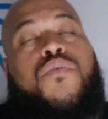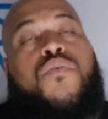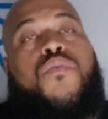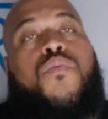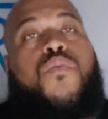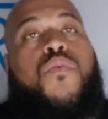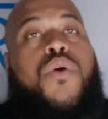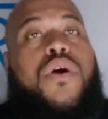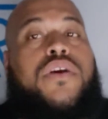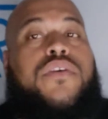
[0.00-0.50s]

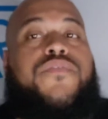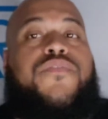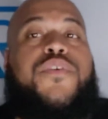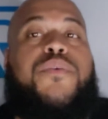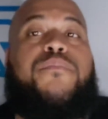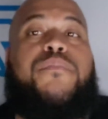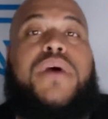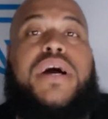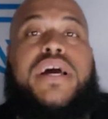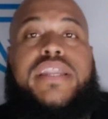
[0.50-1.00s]
Work for
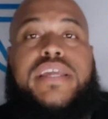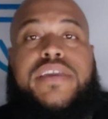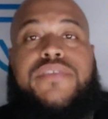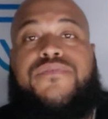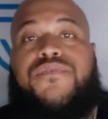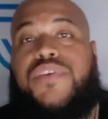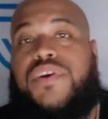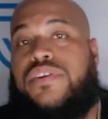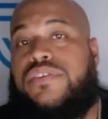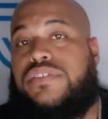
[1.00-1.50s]
Money
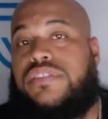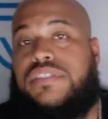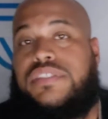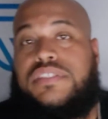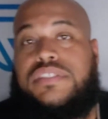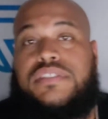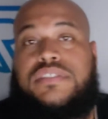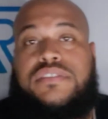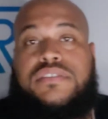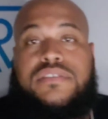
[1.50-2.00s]

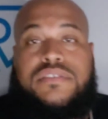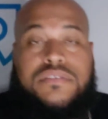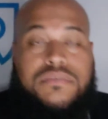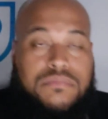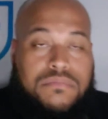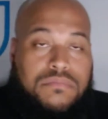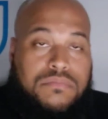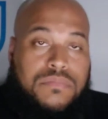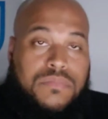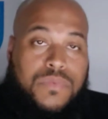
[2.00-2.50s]
versus
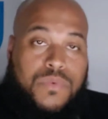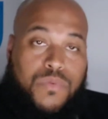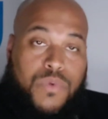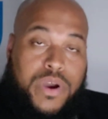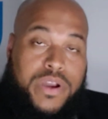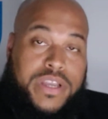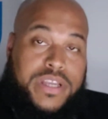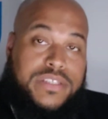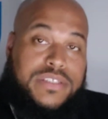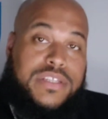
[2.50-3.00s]

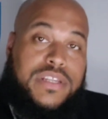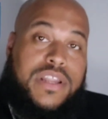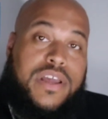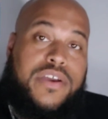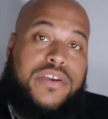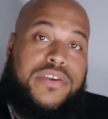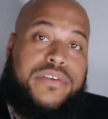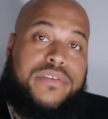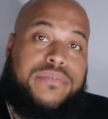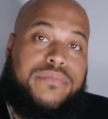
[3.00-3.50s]
Working to
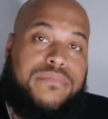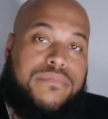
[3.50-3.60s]
Learn.